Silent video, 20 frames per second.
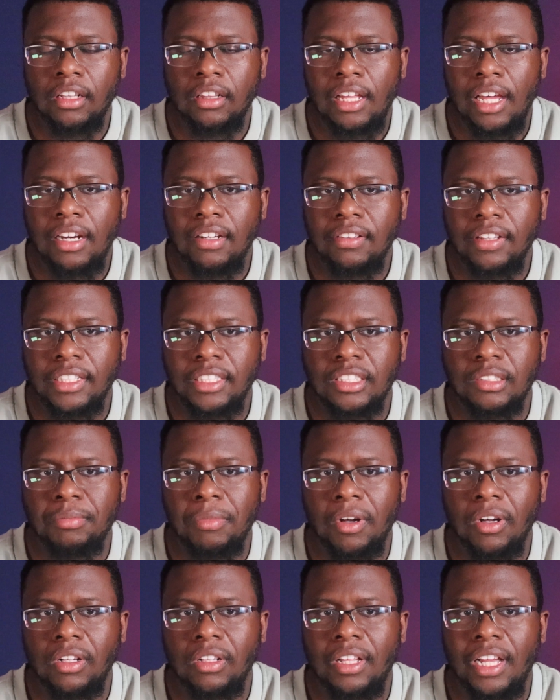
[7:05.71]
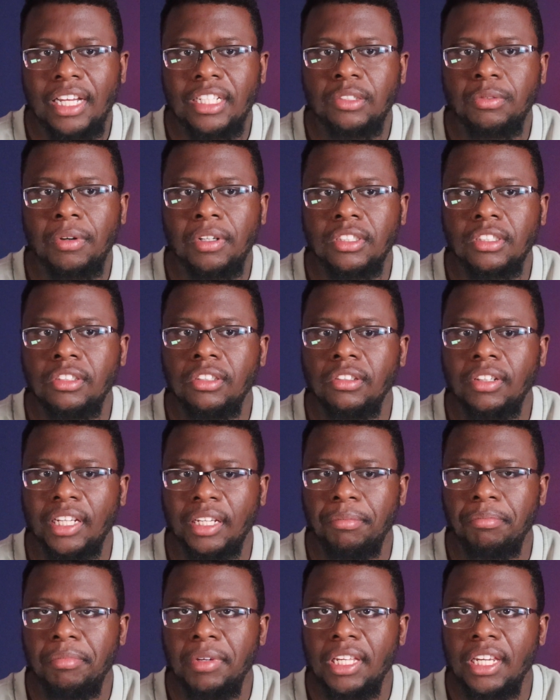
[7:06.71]
A lot of like small clients want to do
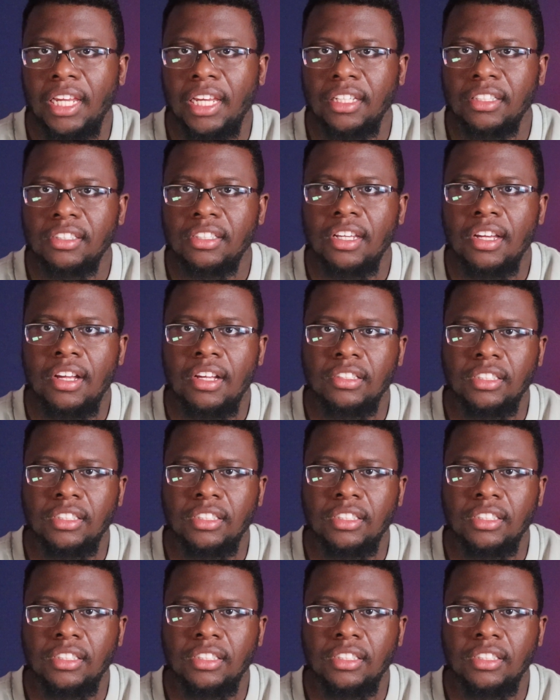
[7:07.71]
like meetings.